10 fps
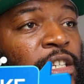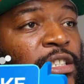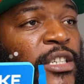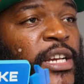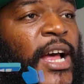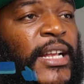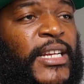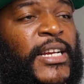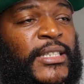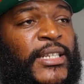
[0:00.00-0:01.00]
So yeah, I
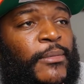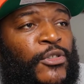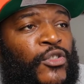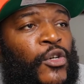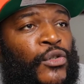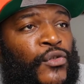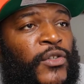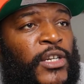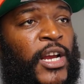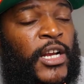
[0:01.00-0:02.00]
think his name is
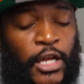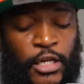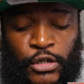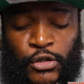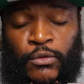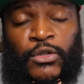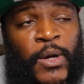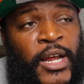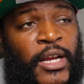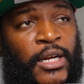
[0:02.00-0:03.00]
Crucifix and the other dude was
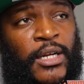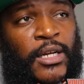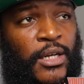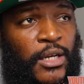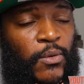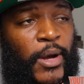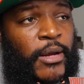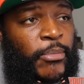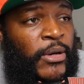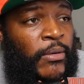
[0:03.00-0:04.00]
Wade.
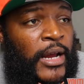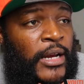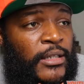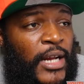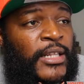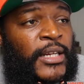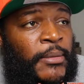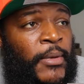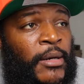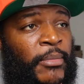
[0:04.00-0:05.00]
Wade B, right? I think
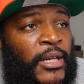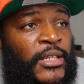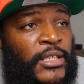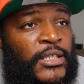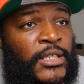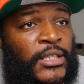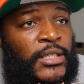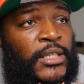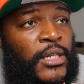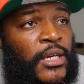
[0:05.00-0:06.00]
I'm right about that shit.
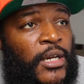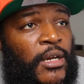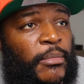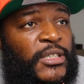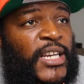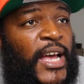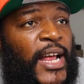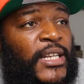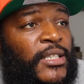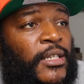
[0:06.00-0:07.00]
But shout
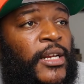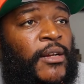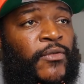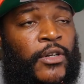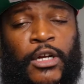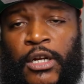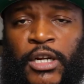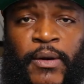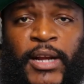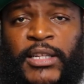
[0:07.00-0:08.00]
out to them for
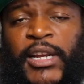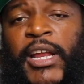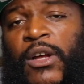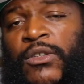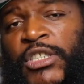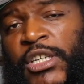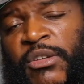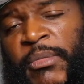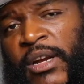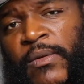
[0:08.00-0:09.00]
directing their own
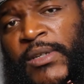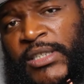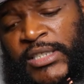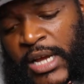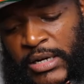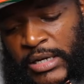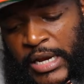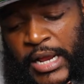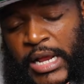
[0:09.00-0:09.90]
shit, man. Real talk.